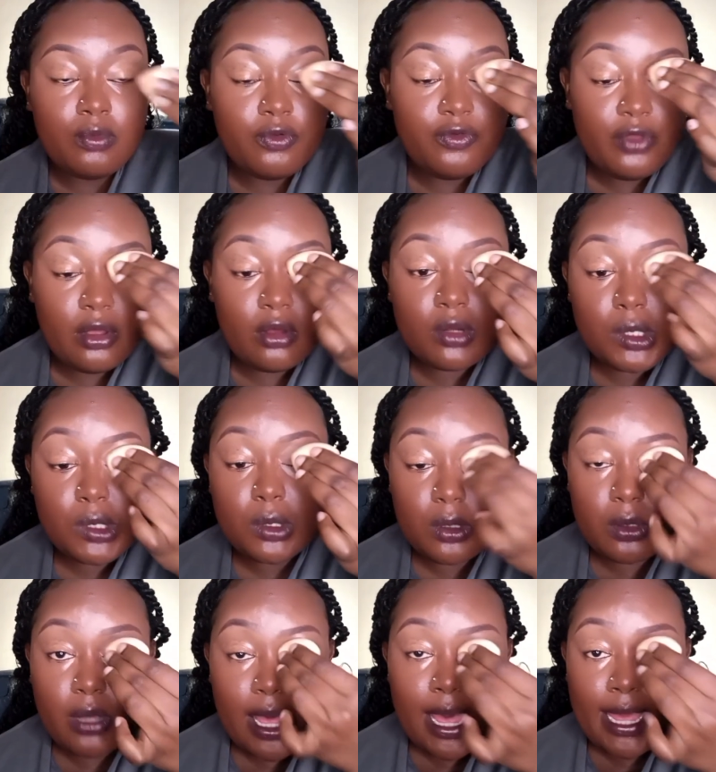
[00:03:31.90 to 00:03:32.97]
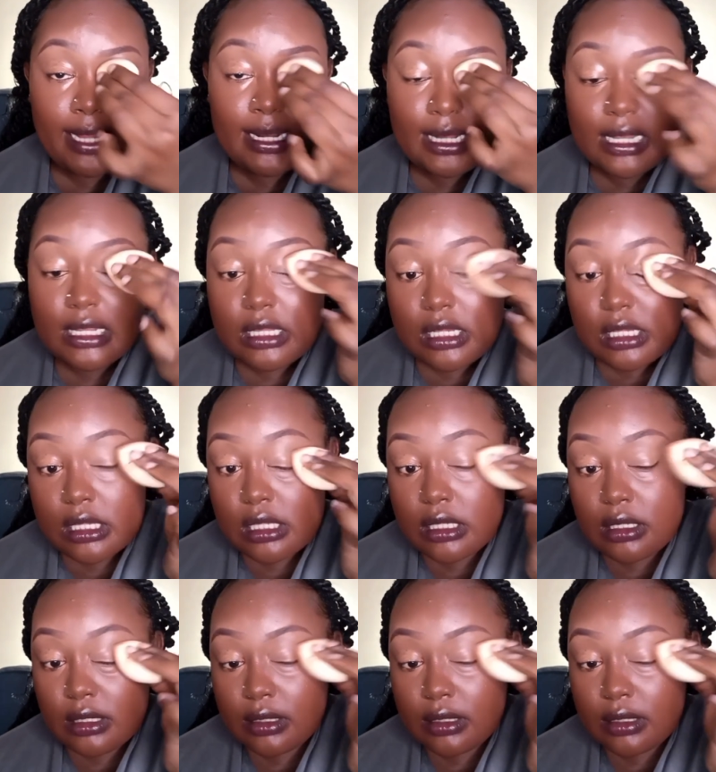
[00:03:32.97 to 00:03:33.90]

Moving on to your eyelids.